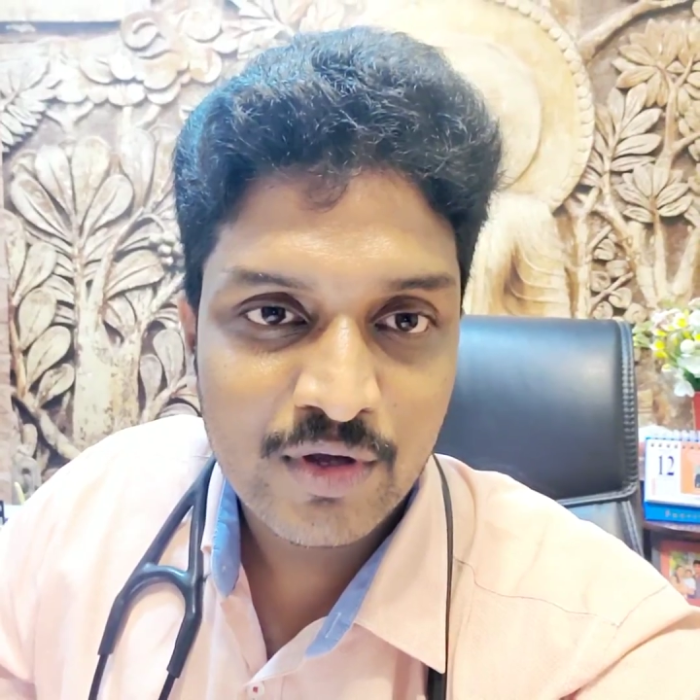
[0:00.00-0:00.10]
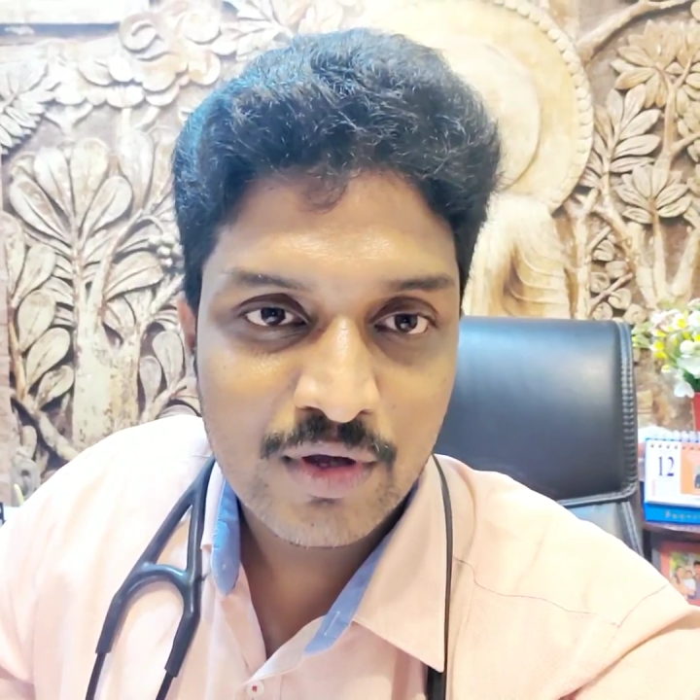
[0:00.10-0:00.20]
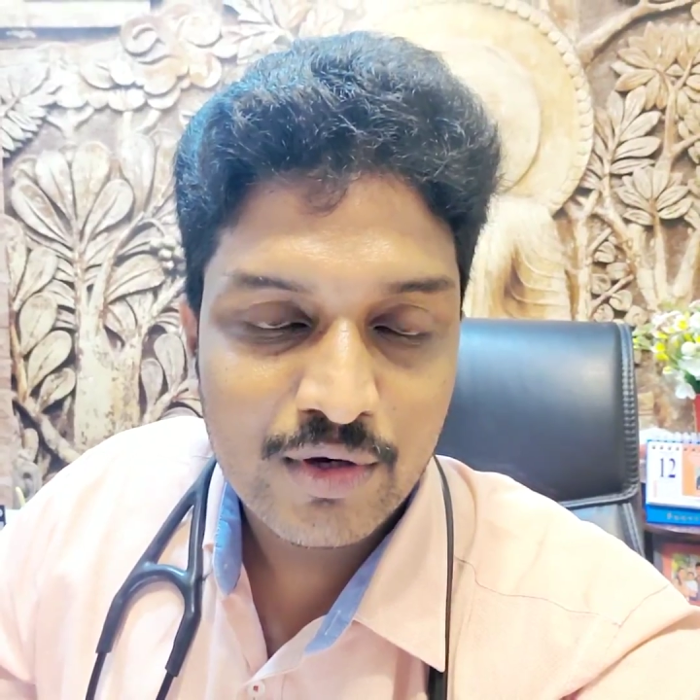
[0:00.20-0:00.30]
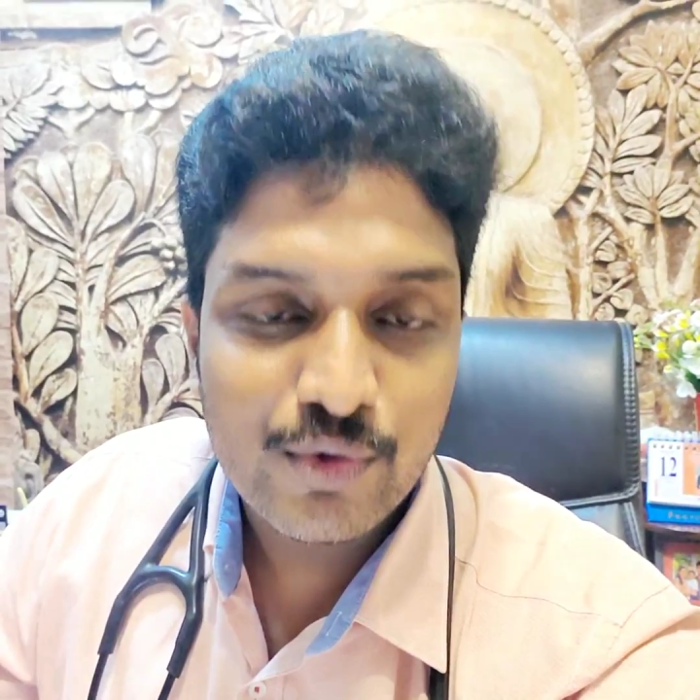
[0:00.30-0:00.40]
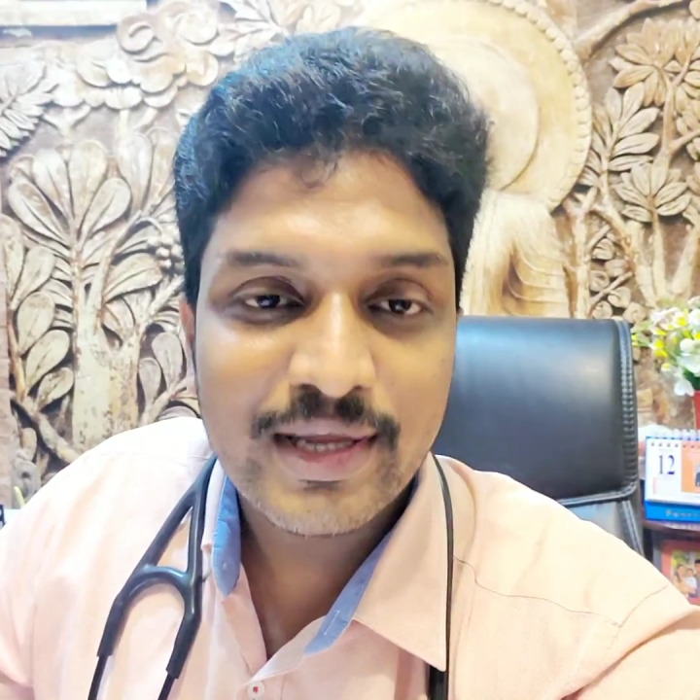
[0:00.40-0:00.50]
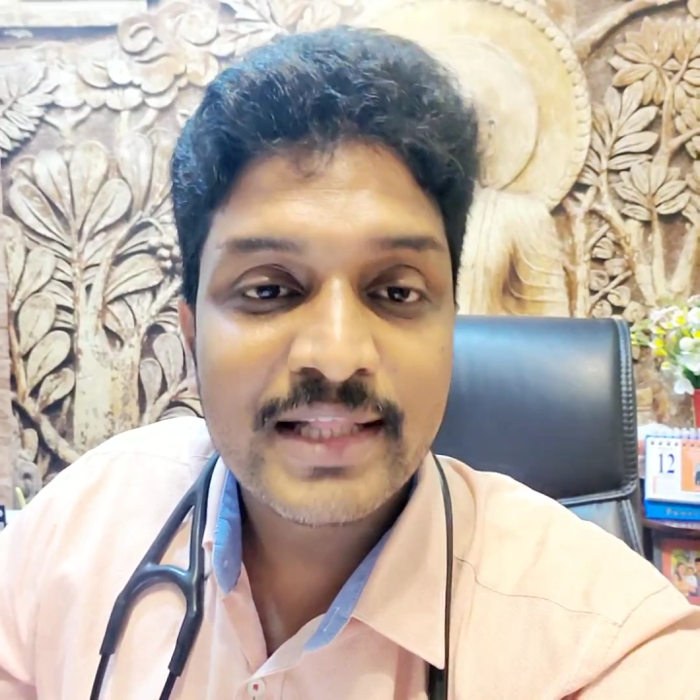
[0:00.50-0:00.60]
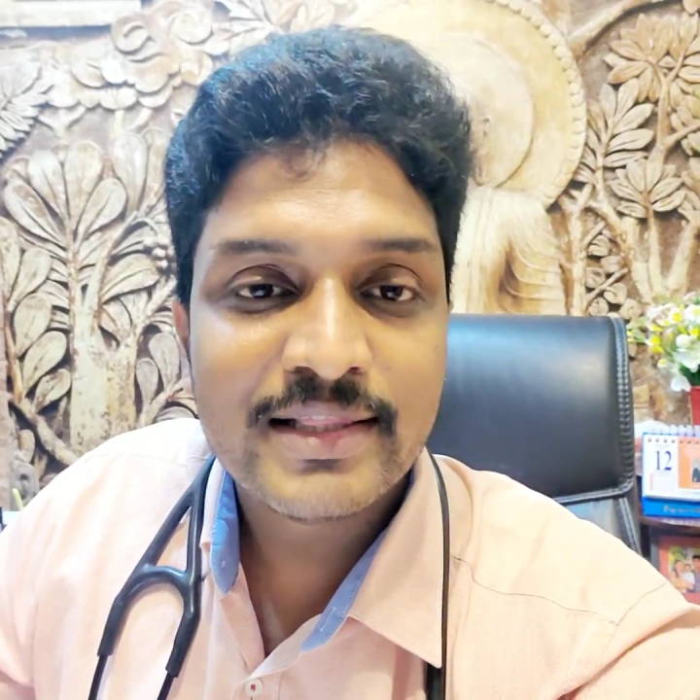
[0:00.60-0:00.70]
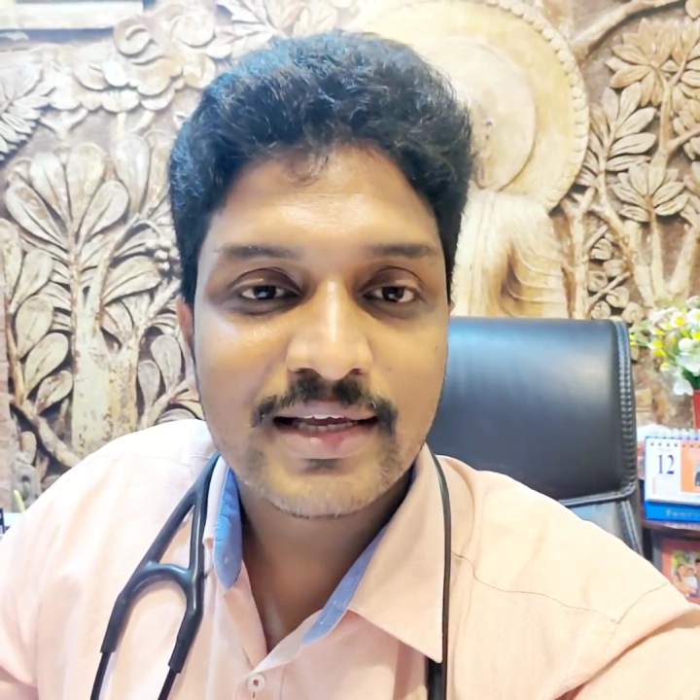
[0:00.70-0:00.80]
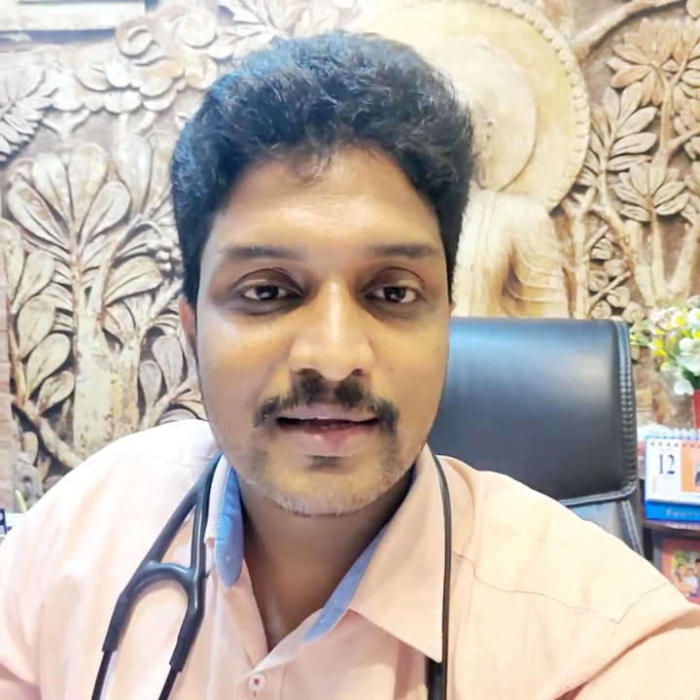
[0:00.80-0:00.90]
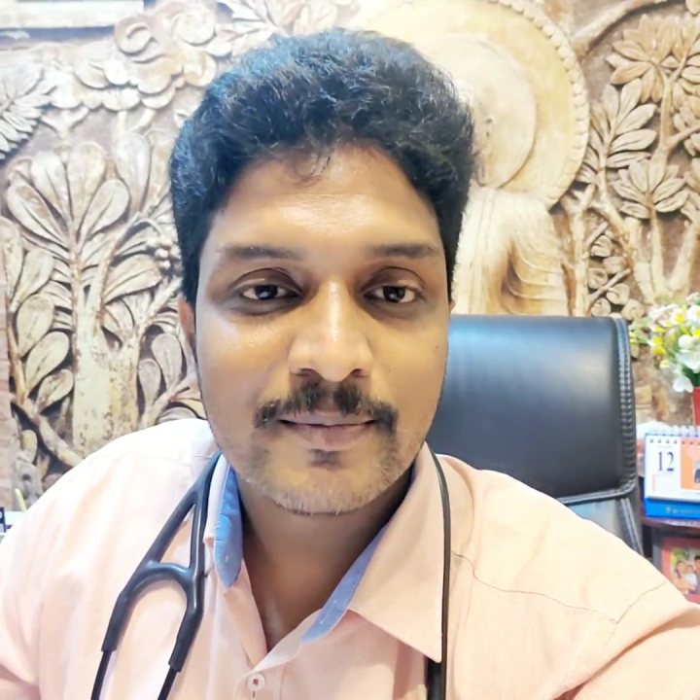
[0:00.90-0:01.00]
to
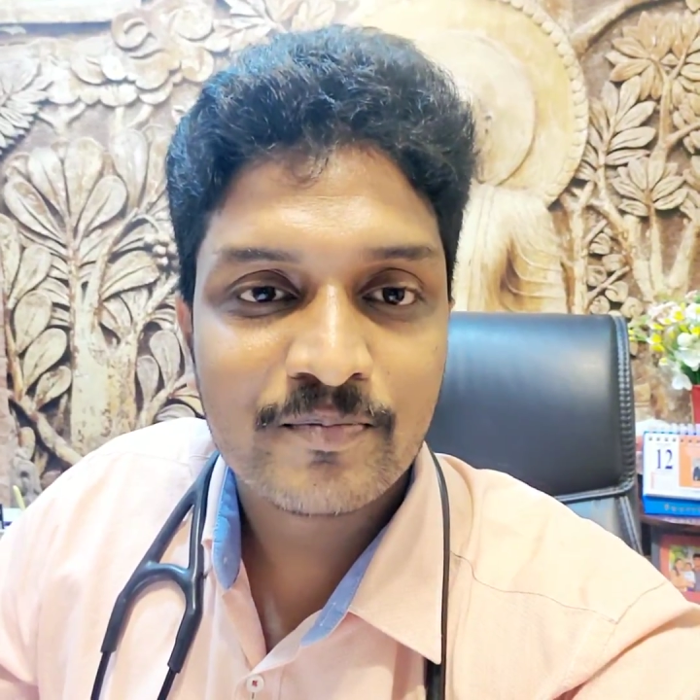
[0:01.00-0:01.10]
anything